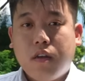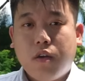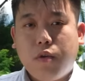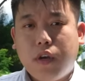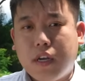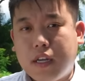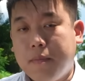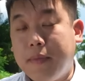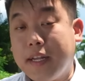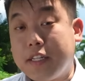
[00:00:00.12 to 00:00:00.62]

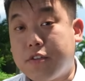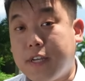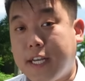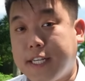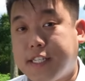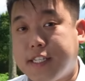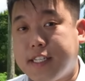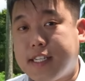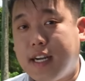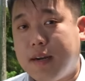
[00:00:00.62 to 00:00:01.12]
Welcome back to
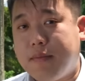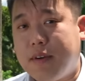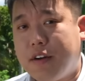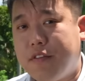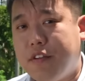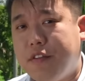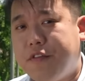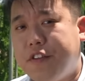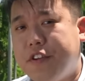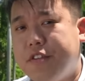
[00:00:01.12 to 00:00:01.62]
Sgcarmart
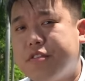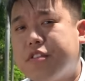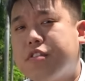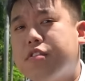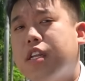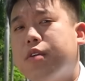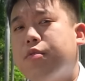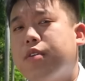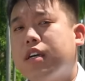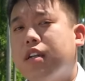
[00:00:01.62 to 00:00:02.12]
Reviews.
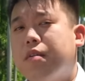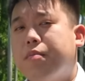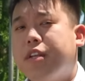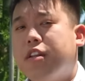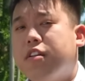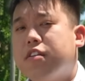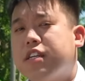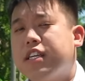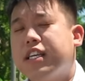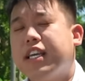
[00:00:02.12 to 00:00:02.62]
Today we're going to be
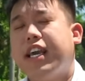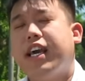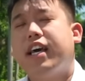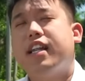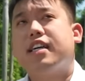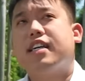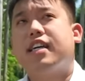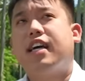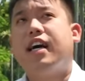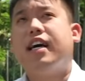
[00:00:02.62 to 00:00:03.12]
looking at
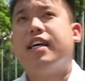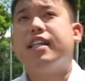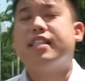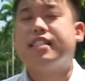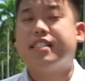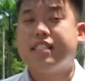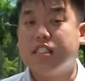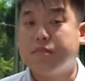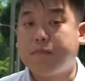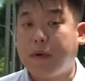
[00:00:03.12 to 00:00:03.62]
a car
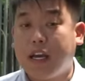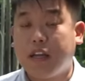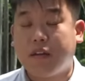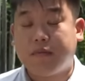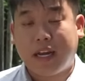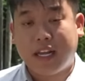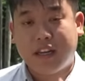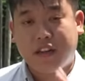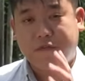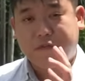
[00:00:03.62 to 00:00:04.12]
that's inspired by the